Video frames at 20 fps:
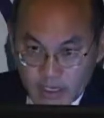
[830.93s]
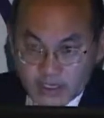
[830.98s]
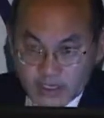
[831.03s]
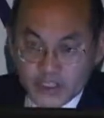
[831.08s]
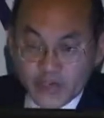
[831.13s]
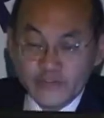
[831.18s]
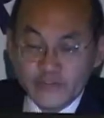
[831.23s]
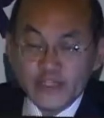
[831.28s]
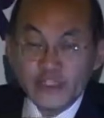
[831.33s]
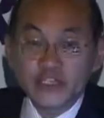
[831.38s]
So
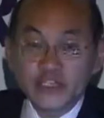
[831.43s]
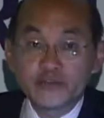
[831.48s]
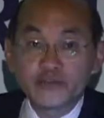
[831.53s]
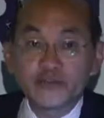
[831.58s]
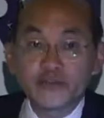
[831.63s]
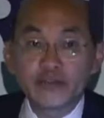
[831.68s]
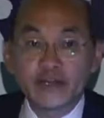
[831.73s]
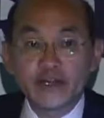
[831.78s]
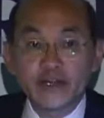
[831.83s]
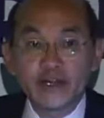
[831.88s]
having said
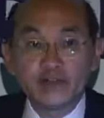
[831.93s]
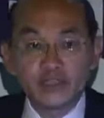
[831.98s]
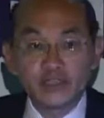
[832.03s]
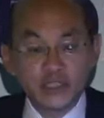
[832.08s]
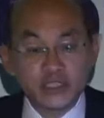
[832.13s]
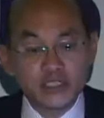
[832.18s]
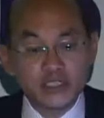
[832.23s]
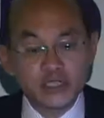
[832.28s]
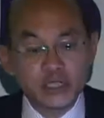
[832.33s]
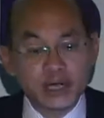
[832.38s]
all that, I would
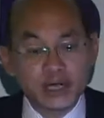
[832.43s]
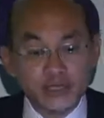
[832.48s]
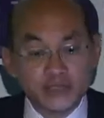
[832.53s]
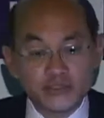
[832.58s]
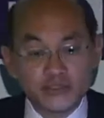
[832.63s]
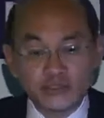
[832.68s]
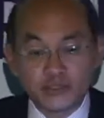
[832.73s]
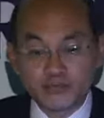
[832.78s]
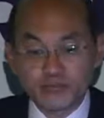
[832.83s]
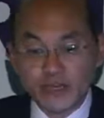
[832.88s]
just like
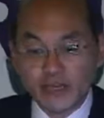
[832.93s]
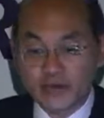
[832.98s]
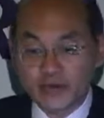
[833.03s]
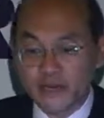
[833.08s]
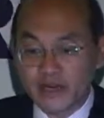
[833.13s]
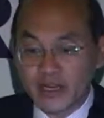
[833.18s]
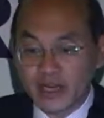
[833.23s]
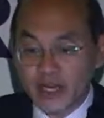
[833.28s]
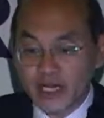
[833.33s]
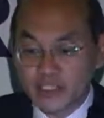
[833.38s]
to spend
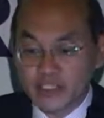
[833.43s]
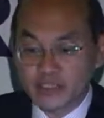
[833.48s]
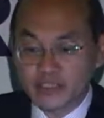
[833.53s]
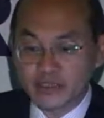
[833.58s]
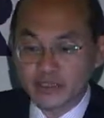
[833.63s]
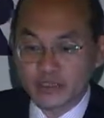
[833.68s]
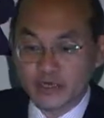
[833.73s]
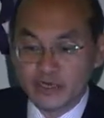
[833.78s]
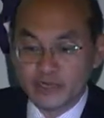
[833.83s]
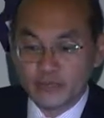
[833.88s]
the last
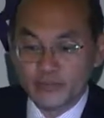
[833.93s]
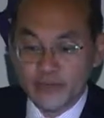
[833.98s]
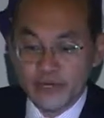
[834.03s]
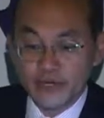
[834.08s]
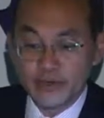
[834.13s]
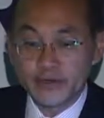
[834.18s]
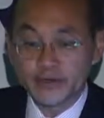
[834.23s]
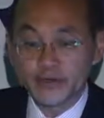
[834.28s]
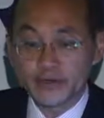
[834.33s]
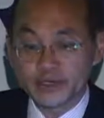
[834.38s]

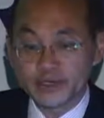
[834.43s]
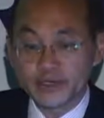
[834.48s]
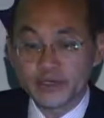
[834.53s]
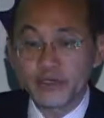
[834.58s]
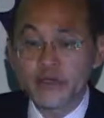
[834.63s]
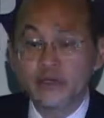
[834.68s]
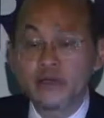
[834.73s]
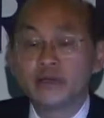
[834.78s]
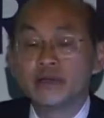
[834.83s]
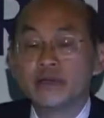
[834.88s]
minute or
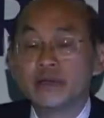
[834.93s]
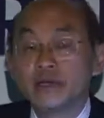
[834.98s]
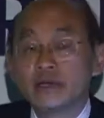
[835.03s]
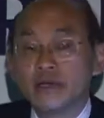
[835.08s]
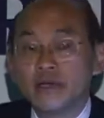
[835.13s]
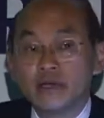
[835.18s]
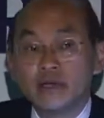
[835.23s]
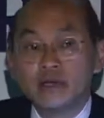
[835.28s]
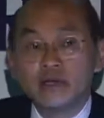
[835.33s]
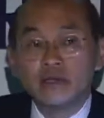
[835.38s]
so
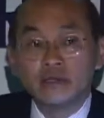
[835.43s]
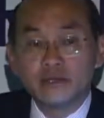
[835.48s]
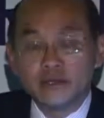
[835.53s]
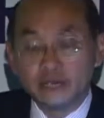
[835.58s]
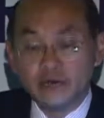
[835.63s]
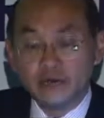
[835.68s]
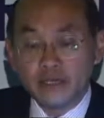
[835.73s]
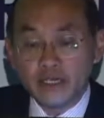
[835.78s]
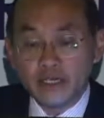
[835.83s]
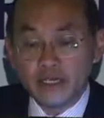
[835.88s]

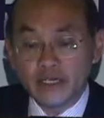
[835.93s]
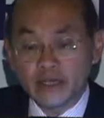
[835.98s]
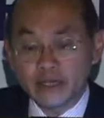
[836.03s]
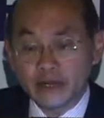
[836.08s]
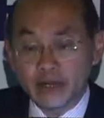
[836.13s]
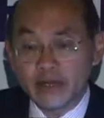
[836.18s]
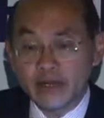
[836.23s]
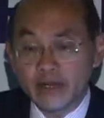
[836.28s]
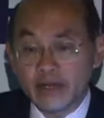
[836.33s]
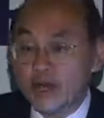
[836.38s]
looking
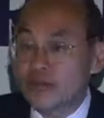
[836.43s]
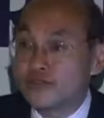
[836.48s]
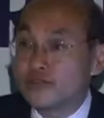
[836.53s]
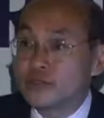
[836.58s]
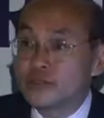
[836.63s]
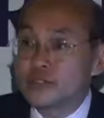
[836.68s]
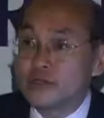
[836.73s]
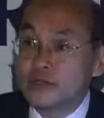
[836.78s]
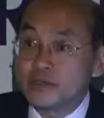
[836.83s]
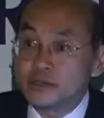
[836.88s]
at our
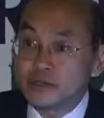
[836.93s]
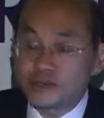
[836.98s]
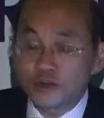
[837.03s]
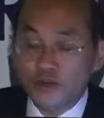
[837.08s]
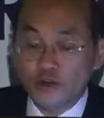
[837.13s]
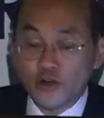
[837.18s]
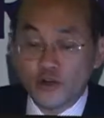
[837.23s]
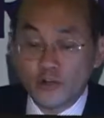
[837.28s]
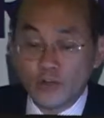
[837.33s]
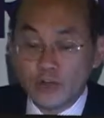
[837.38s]
results
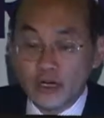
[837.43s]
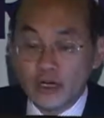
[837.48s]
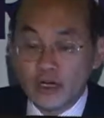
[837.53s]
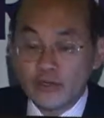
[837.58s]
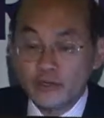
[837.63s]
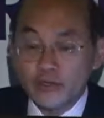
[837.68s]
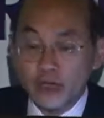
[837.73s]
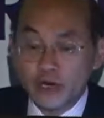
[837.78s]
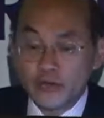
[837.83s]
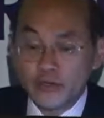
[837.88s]
from
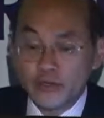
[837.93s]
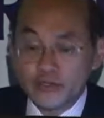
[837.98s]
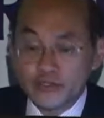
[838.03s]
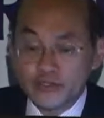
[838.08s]
Melbourne,